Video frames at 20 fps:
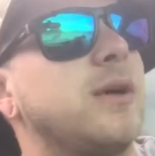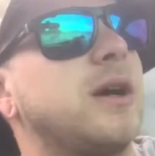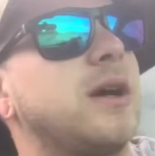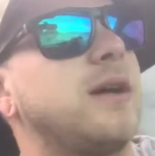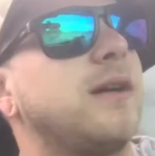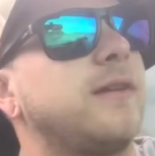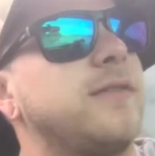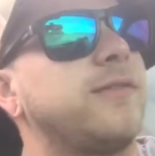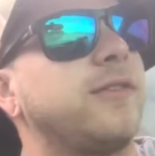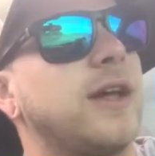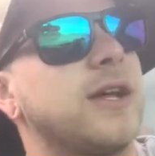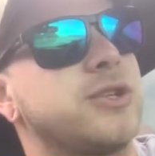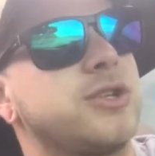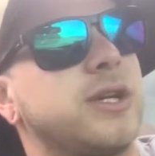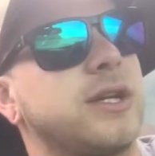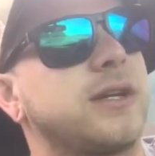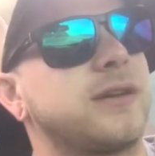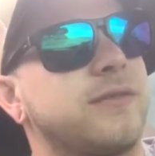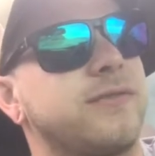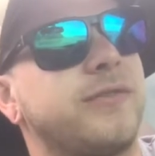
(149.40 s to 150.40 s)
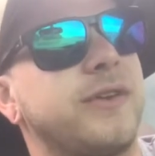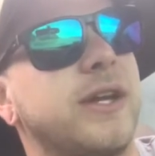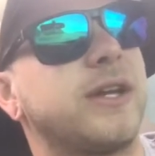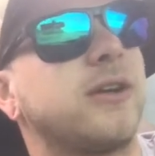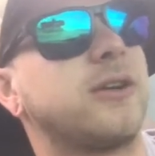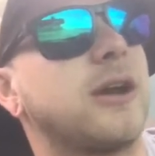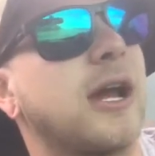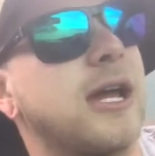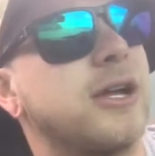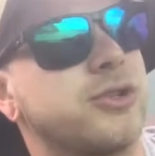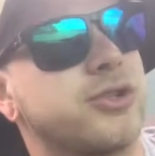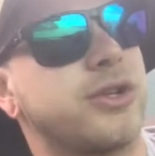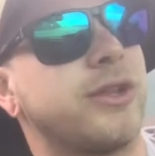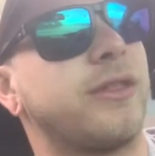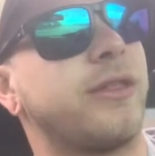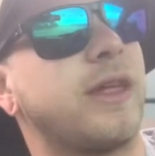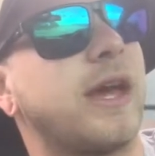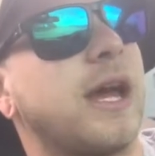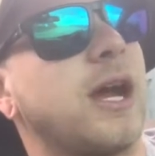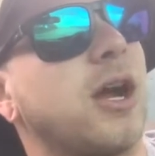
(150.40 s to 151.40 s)
fletching
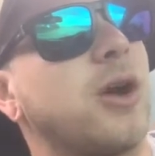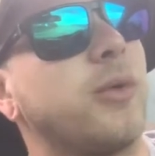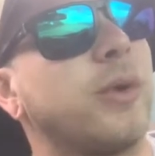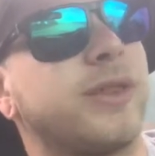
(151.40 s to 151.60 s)
configuration there